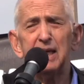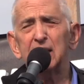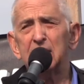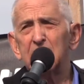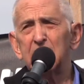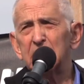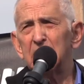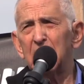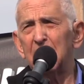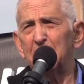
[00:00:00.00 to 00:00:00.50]

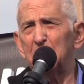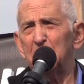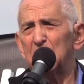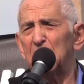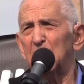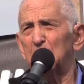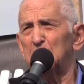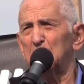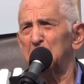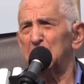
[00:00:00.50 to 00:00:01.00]
the time of the
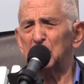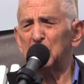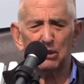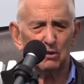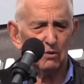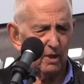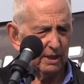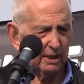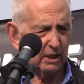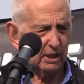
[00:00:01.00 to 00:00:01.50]
Cuban Missile
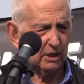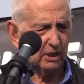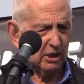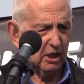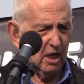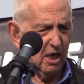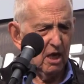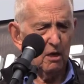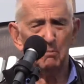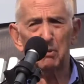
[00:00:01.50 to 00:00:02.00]
Crisis,
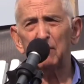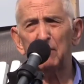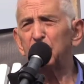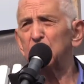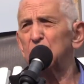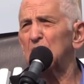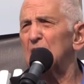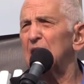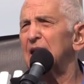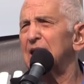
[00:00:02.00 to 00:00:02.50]
but
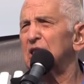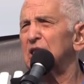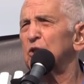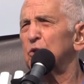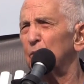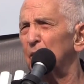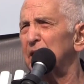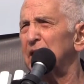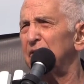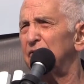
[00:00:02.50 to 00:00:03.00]
for the last
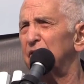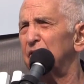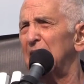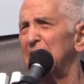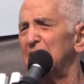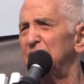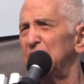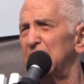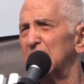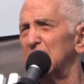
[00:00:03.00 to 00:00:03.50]

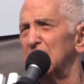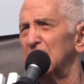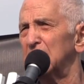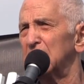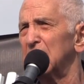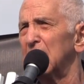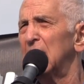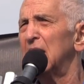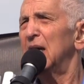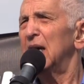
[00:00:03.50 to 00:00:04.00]
25
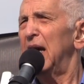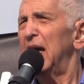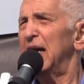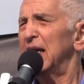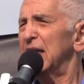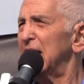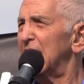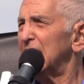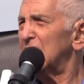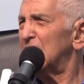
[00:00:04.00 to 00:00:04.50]
years.
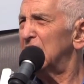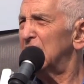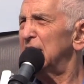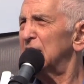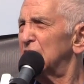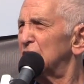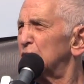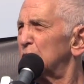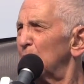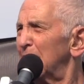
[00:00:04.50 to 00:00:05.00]
And yet
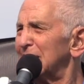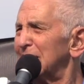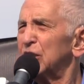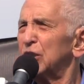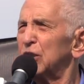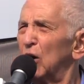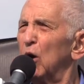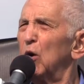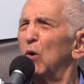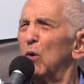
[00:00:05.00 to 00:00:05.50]
these threats
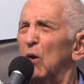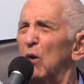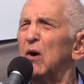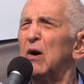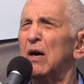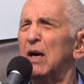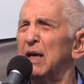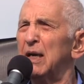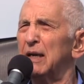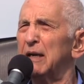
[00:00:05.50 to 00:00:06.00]
go
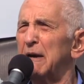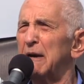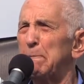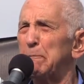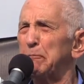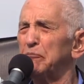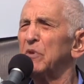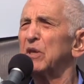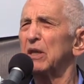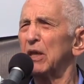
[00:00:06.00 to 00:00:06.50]
on.
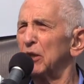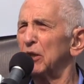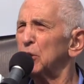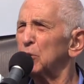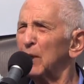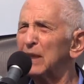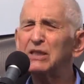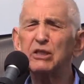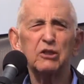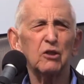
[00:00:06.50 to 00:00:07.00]
The
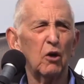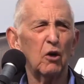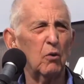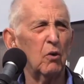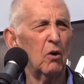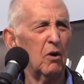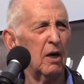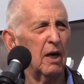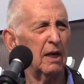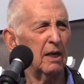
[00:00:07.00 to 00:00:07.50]
threats go
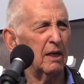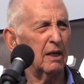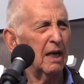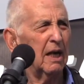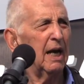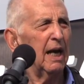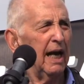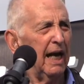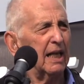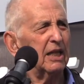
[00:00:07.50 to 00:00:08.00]
on,
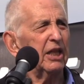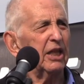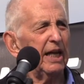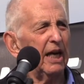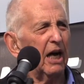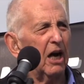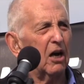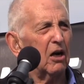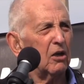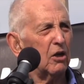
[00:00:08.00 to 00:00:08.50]
and they
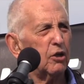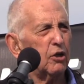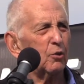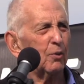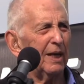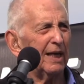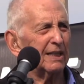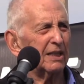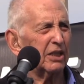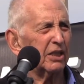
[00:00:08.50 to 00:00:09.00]
are
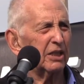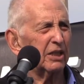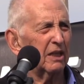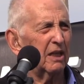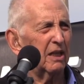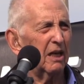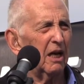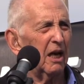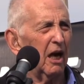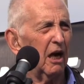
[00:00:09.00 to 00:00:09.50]
threats
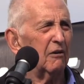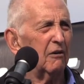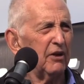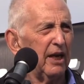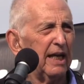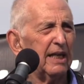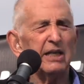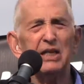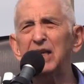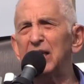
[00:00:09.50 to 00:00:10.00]
of
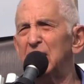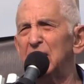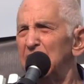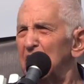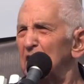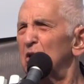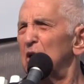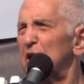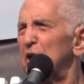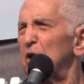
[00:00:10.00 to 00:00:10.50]
ending
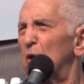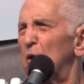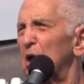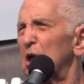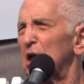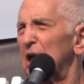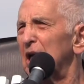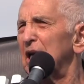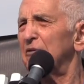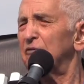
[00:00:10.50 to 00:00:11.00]
nearly
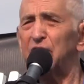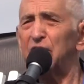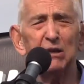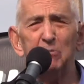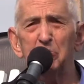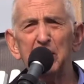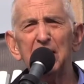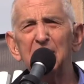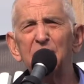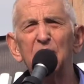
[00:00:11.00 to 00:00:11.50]
all life. And
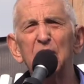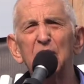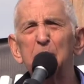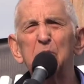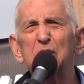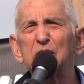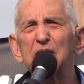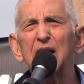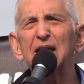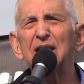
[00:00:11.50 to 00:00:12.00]
I'm being very
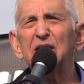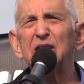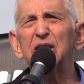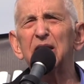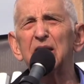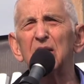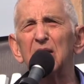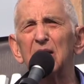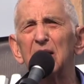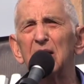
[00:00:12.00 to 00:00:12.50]
precise
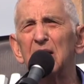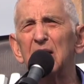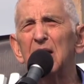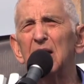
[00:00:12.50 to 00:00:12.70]
here.